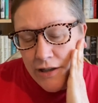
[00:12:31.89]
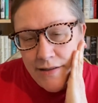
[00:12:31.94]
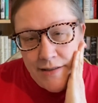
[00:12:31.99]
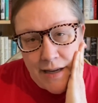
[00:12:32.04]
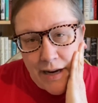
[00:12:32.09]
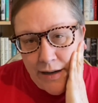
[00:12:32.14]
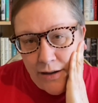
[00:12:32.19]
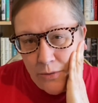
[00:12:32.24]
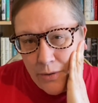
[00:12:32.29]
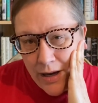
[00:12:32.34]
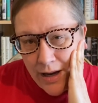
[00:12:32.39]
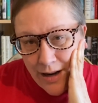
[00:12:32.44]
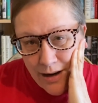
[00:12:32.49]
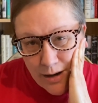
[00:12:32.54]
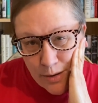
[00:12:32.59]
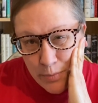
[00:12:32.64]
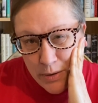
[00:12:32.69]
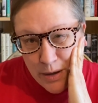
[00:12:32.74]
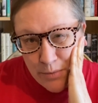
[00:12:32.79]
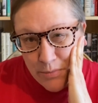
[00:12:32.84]
is I don't care
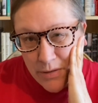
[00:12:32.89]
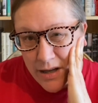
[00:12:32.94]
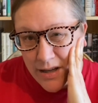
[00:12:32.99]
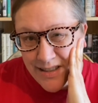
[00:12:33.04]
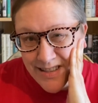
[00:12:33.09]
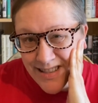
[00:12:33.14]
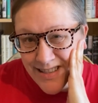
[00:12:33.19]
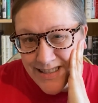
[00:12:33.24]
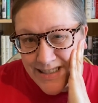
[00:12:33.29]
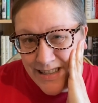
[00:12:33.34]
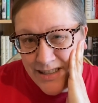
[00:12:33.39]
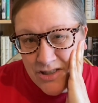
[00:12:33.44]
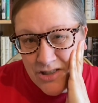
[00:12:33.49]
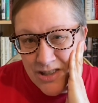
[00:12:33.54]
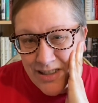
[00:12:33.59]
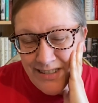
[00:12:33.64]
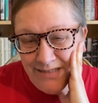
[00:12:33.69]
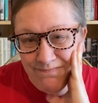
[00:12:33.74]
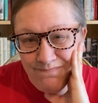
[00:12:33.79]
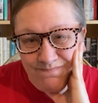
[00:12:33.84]
about
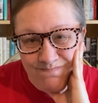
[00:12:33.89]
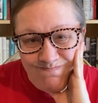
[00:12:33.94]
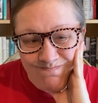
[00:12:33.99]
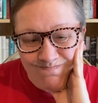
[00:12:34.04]
monetization.